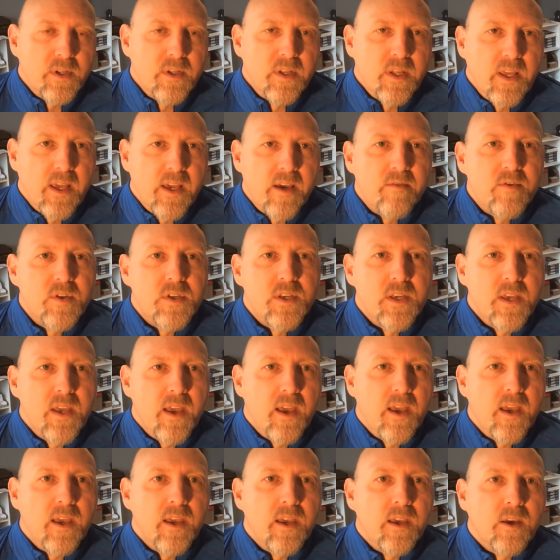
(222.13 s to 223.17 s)
in the
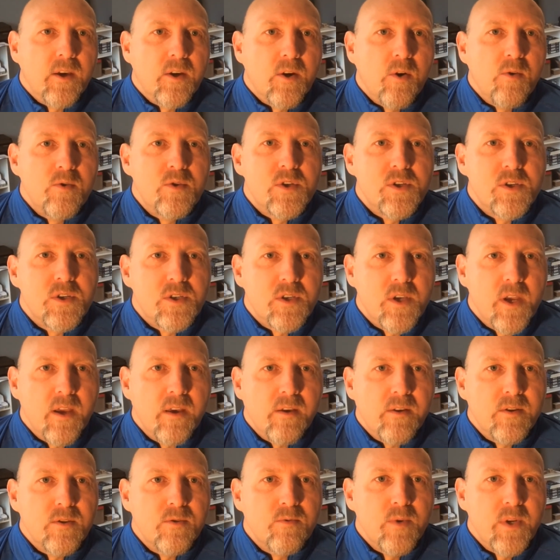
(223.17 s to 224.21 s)
FCA Coaches
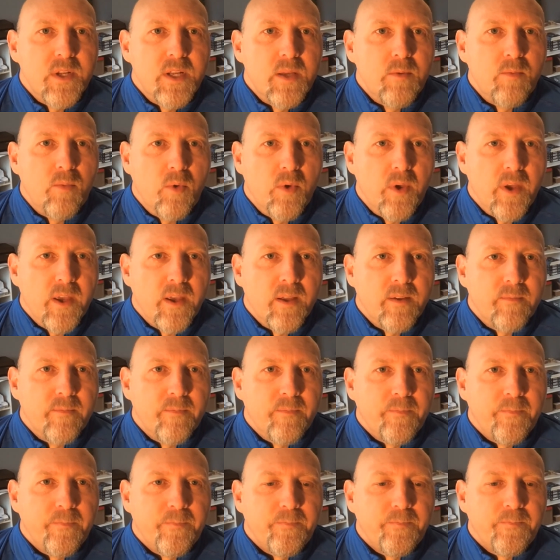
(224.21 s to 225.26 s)
Challenge reading plan.
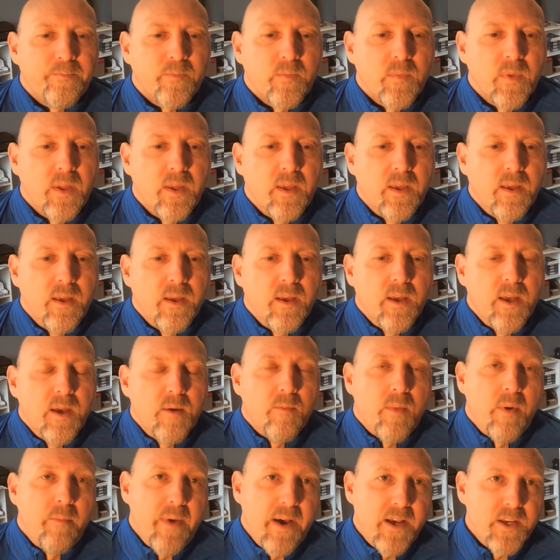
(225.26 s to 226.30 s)

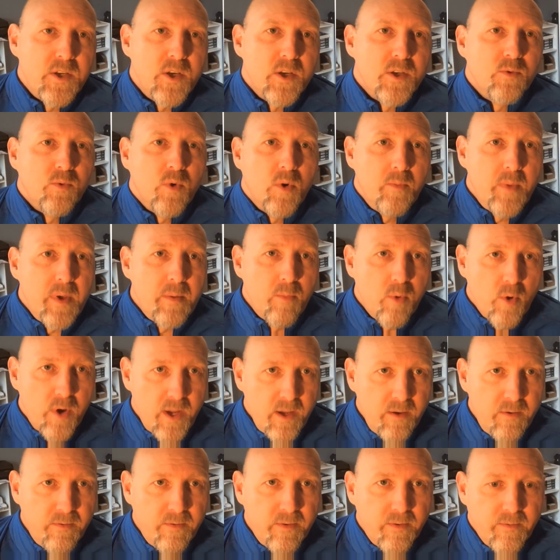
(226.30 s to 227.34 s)
My message will be
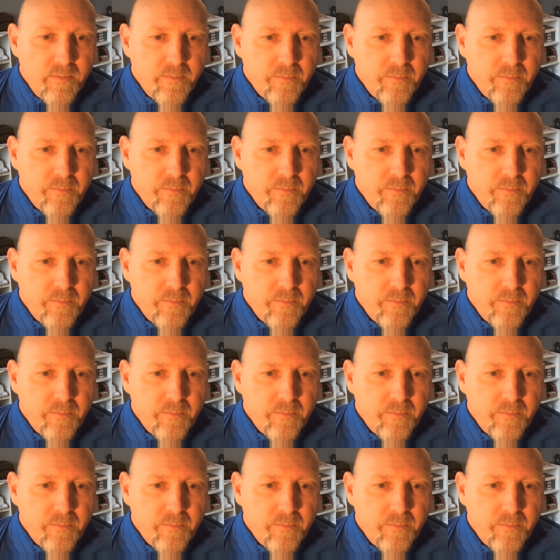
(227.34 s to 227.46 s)
brief.